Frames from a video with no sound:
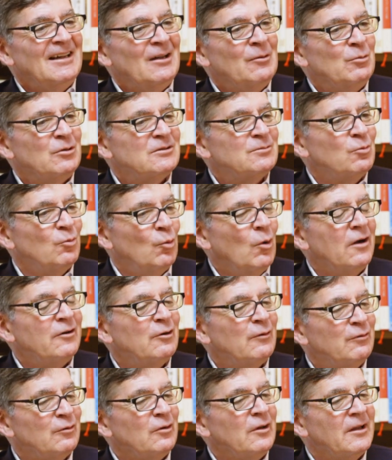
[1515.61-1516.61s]
it was
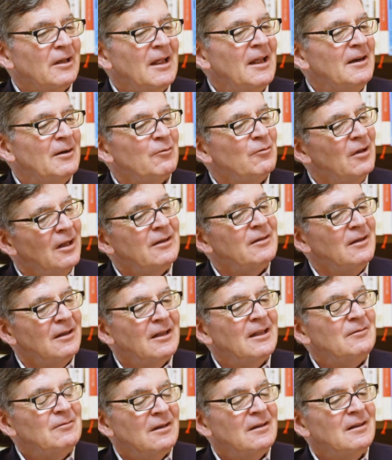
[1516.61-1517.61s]
wonderful, and
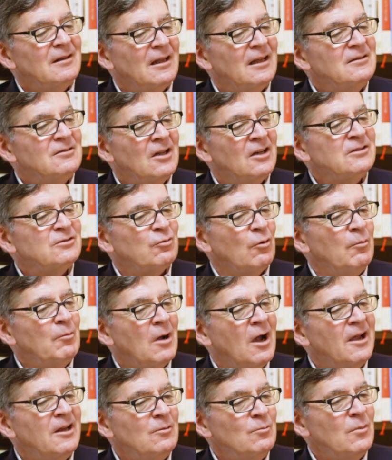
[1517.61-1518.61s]
it does
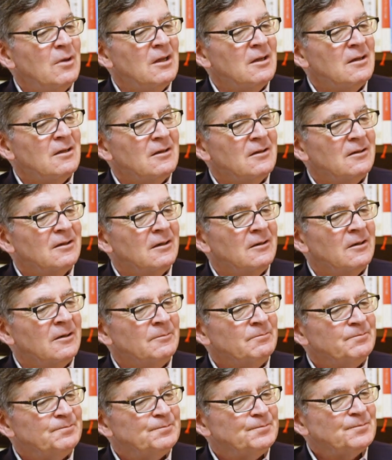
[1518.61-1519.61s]
remind me.
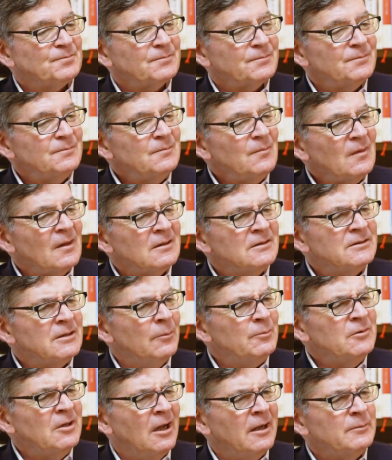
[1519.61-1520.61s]

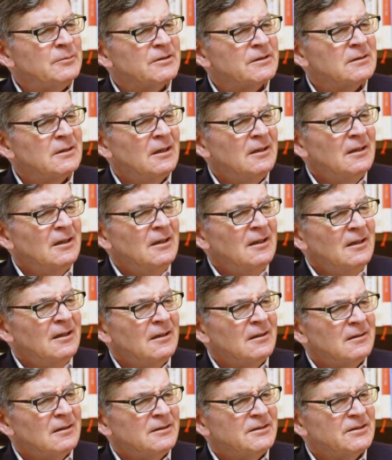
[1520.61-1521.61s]
Sometimes
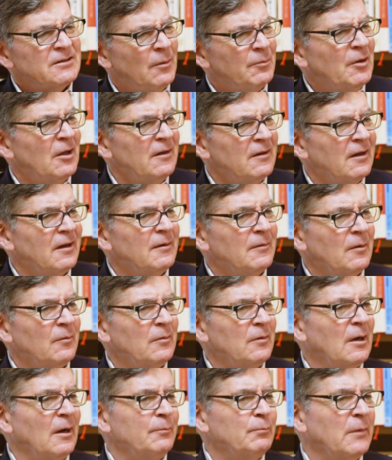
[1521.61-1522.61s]
it's something that
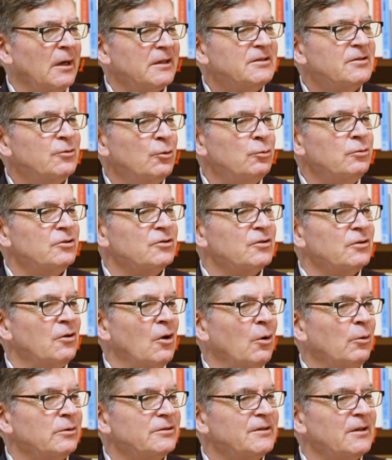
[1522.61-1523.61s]
my
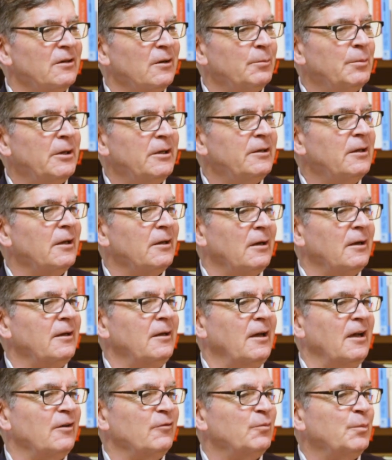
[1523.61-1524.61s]
students know is an opinion
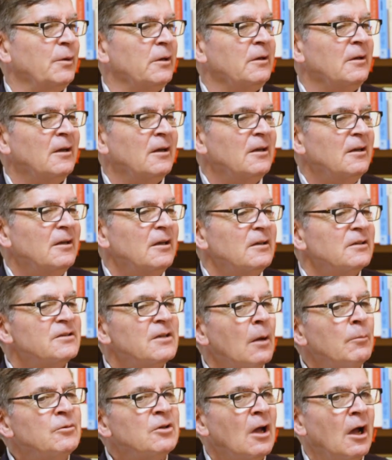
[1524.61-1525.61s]
I have, but
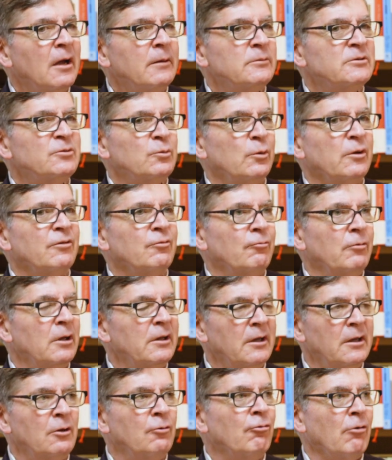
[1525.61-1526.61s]
sometimes with
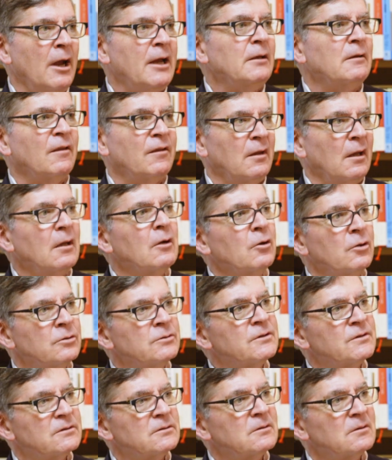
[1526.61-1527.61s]
really great
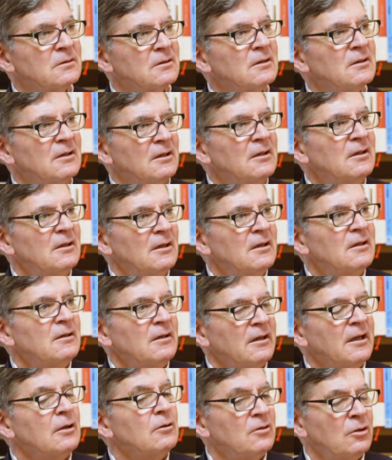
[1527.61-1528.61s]
thinkers,
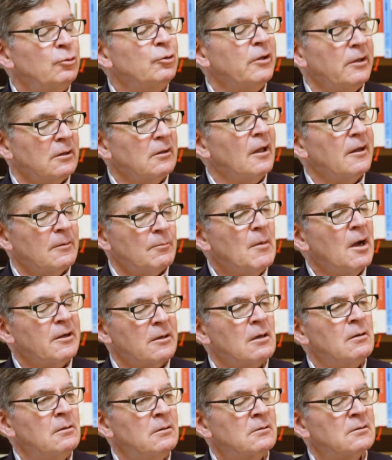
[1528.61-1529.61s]
including like
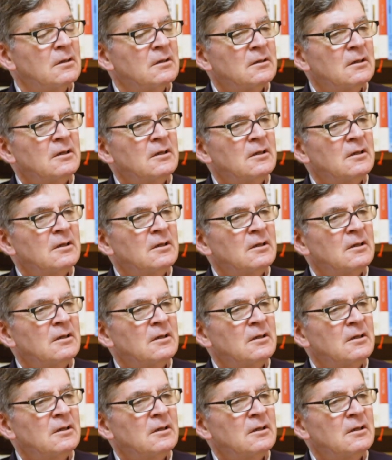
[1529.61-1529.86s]
Michael,